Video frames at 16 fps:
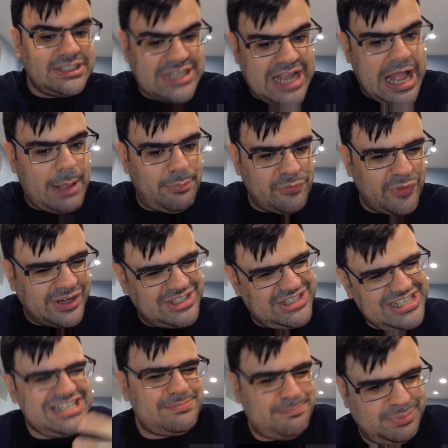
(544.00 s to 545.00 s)
top of her, and
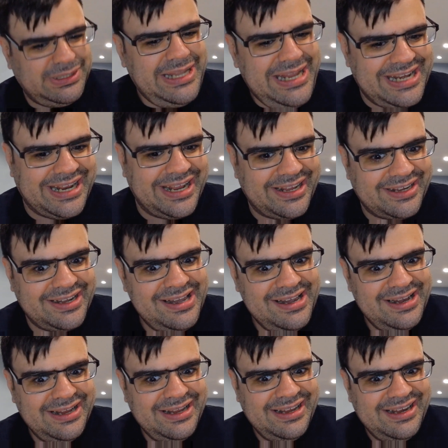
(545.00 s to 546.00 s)
she's bleeding.
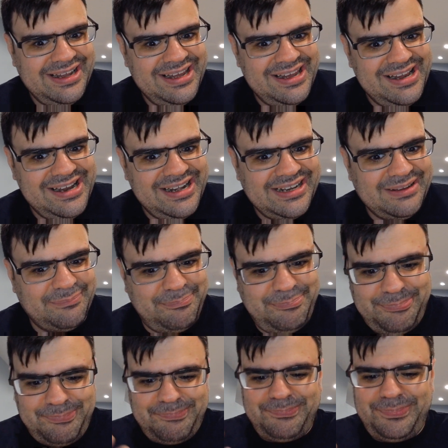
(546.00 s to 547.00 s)

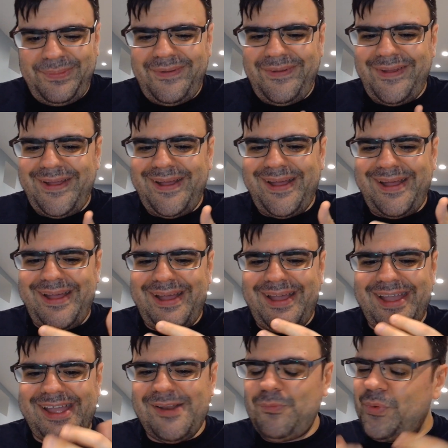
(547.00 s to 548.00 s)
But